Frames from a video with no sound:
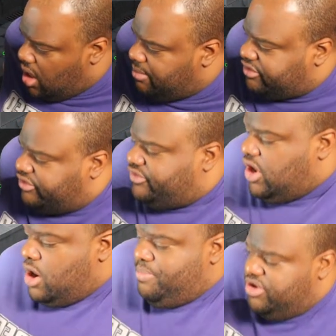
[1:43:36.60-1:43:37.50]
almost a
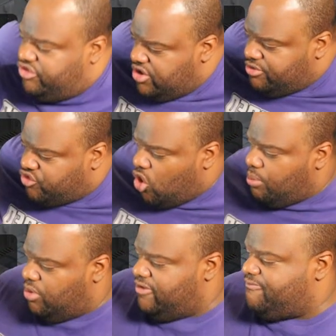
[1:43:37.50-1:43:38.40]
CRPG
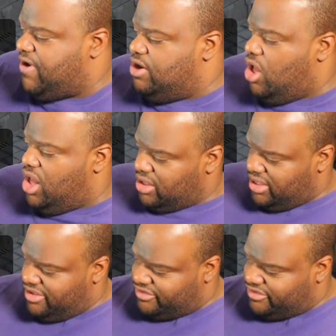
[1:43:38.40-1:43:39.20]
trope where the final arc